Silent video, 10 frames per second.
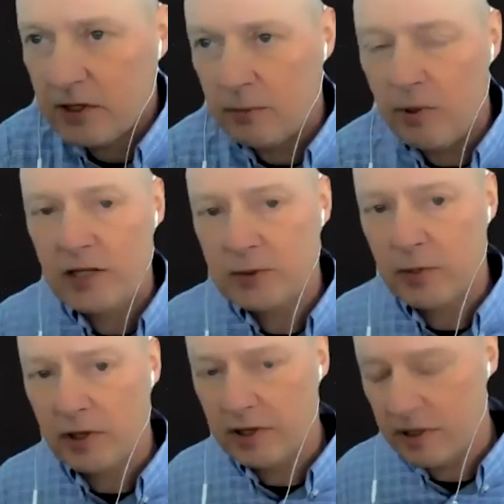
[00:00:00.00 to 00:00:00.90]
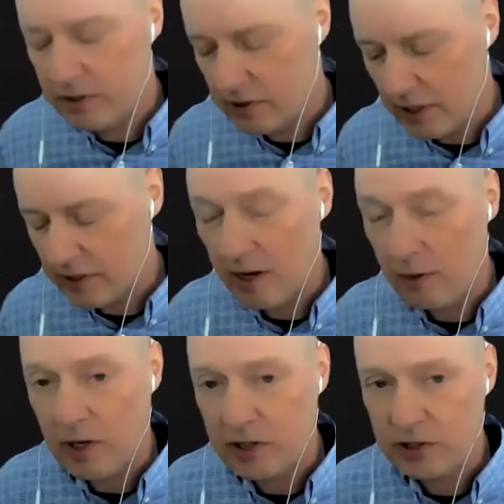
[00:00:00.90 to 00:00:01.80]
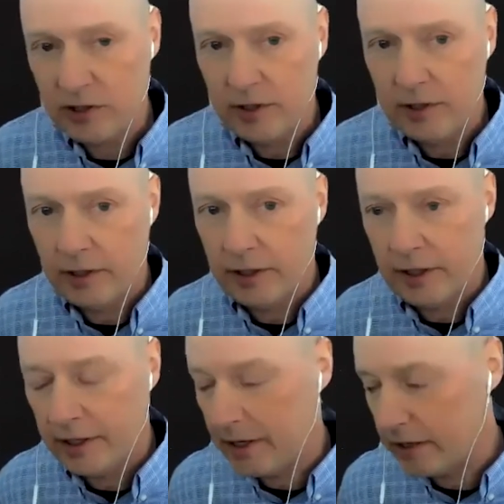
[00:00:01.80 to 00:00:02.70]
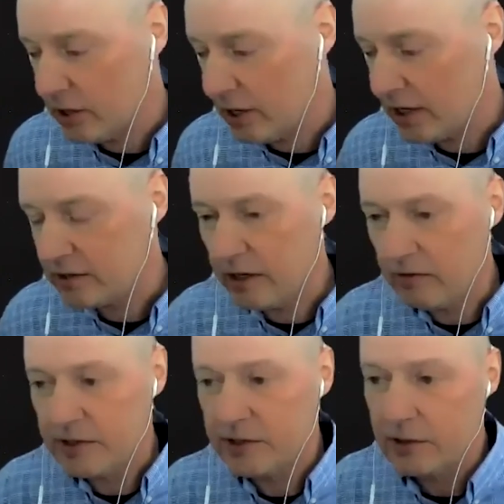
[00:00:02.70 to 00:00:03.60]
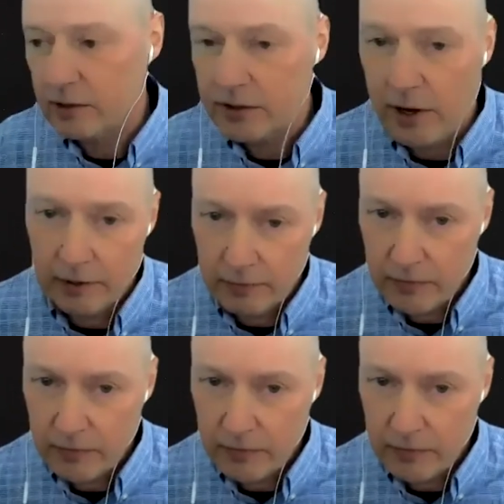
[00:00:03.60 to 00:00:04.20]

impossibility to get that much exhaust out of a single tile.